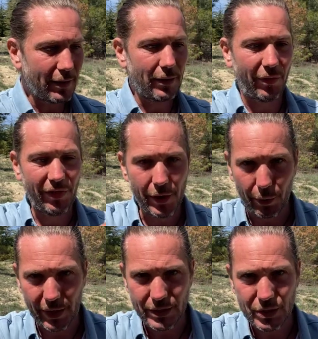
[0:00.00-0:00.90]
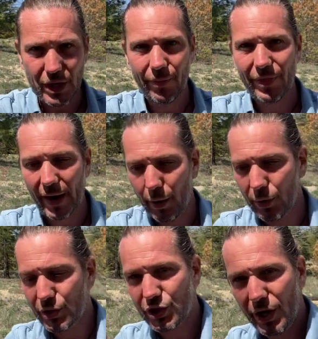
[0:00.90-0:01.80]
the theories that I
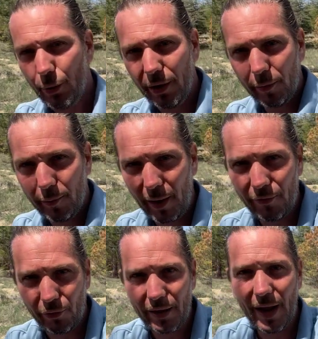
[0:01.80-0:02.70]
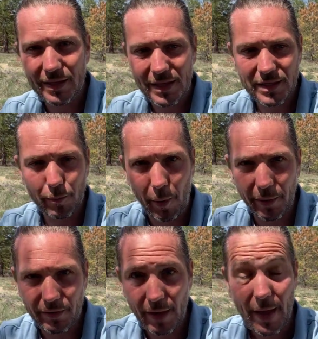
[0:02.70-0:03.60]
was sharing with my friend at this moment.